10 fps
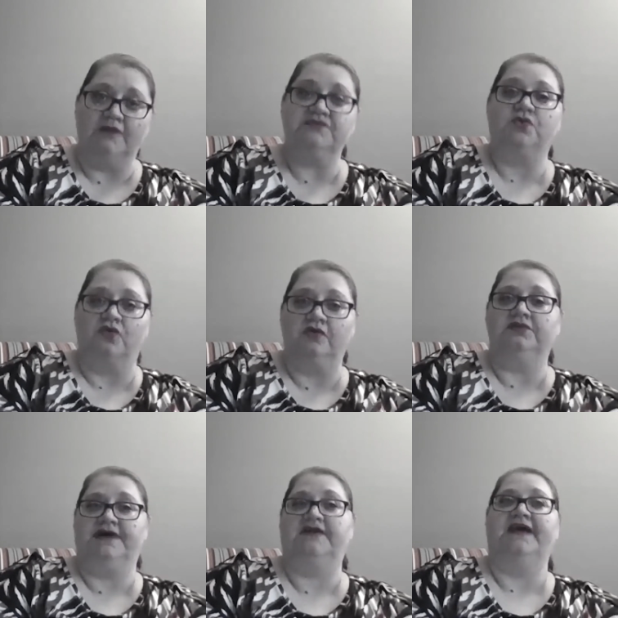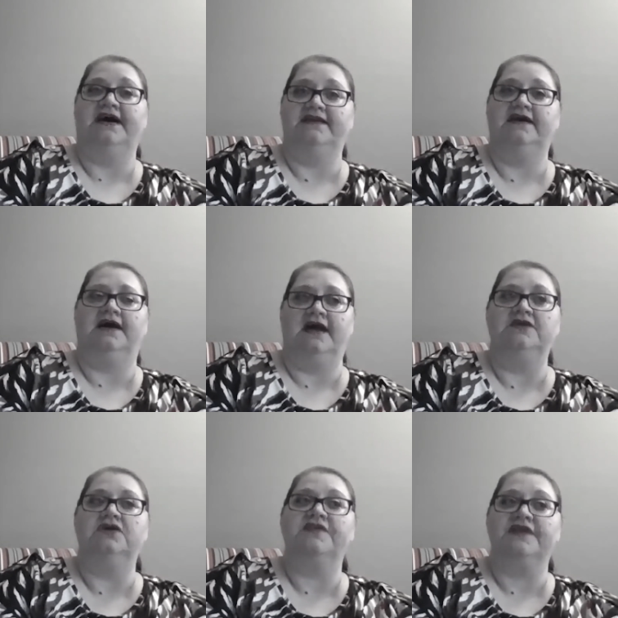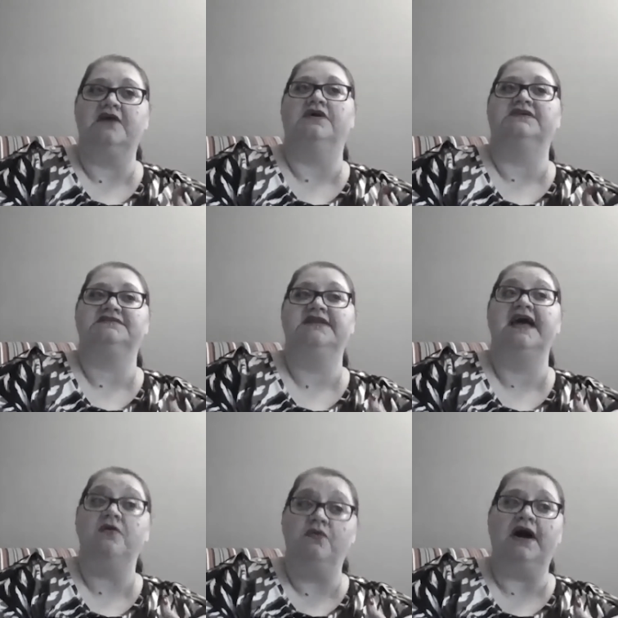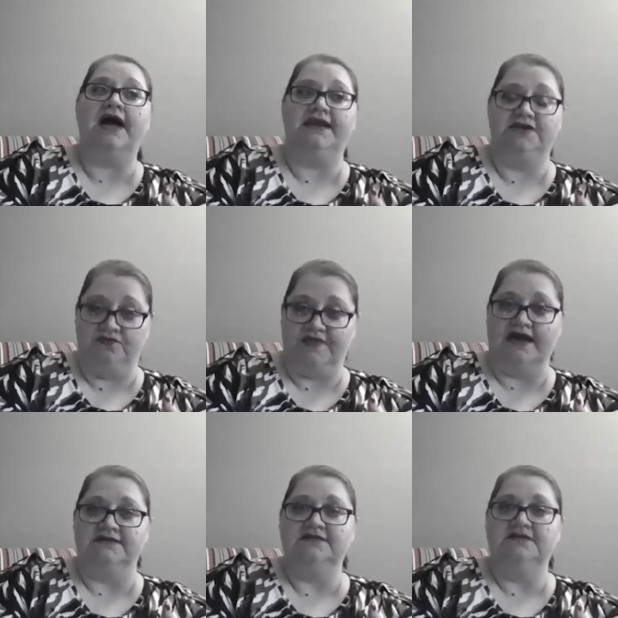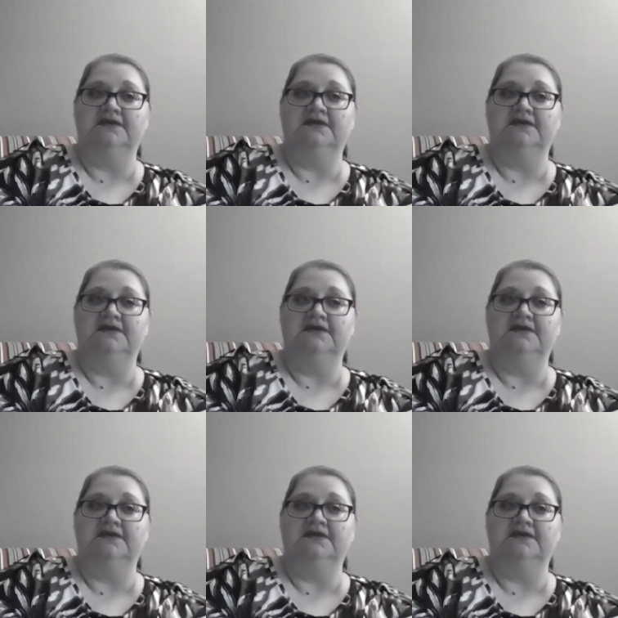I was horrible about that. I know that I was. Now I know that.